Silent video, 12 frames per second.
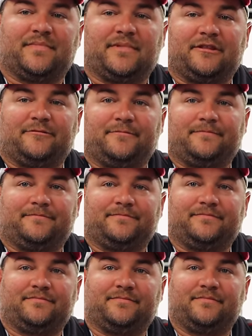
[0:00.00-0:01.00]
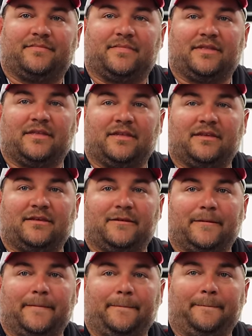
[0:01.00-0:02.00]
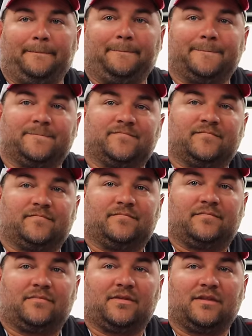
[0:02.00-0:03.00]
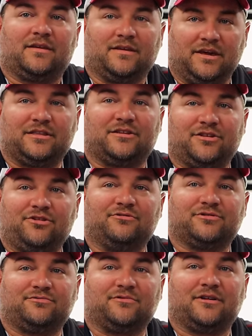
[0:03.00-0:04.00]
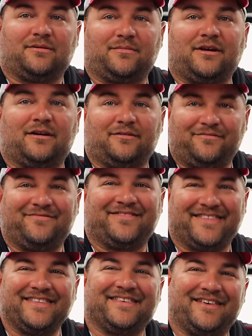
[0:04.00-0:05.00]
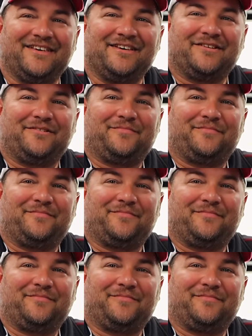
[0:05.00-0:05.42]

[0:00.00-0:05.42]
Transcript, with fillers: Boy, they, they'll just wait till next year and then when Get they the release the impacts, you know.